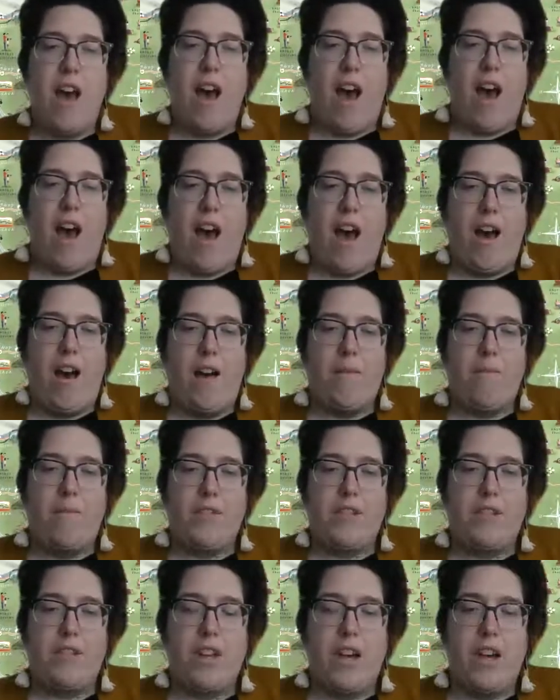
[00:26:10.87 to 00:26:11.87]

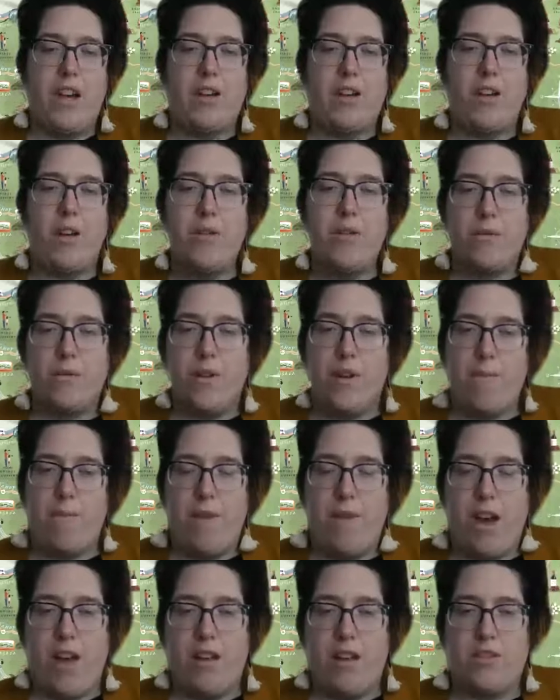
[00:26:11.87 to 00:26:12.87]
to go through
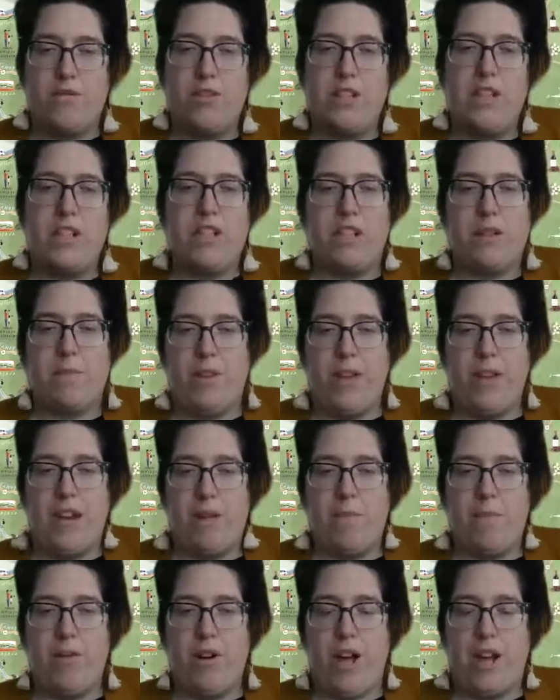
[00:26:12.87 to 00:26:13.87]
a strategic
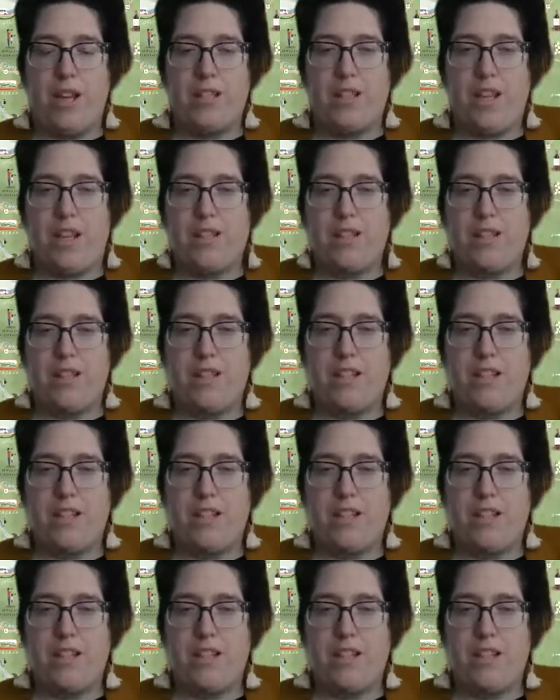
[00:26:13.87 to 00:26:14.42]
planning process